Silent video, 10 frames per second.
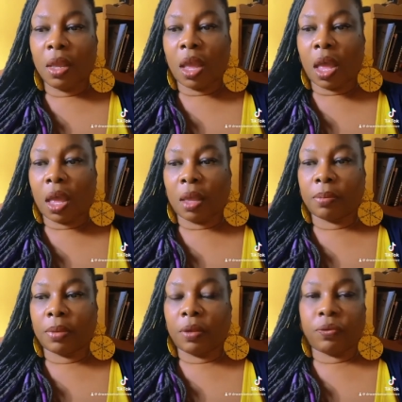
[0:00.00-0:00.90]

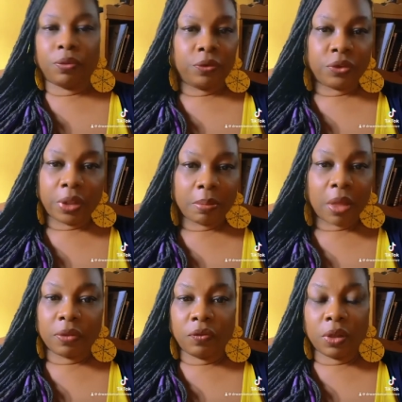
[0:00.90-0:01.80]
Um, if you've seen my
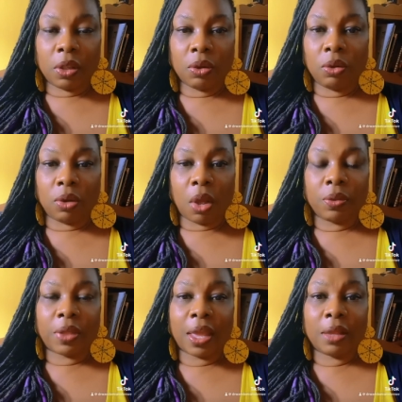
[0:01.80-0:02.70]
other video, you know
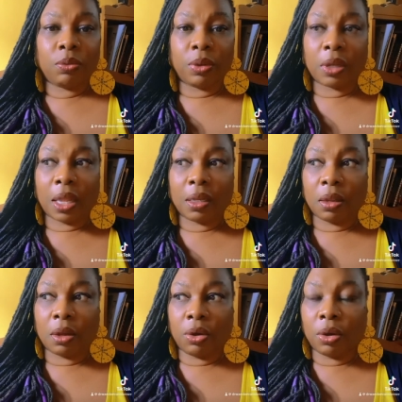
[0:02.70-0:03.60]
that when in
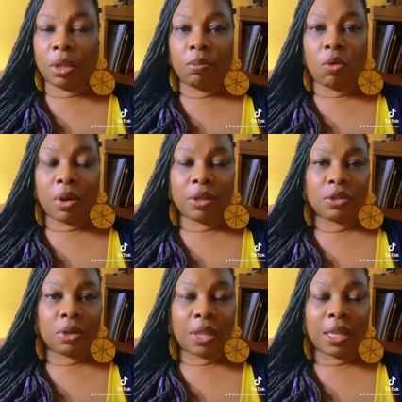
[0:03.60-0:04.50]
the early mornings
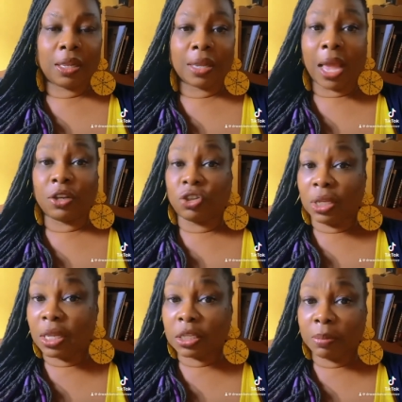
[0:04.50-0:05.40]
or late at night, she
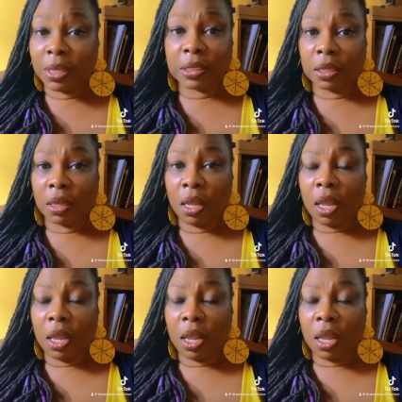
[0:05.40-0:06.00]
gets busy.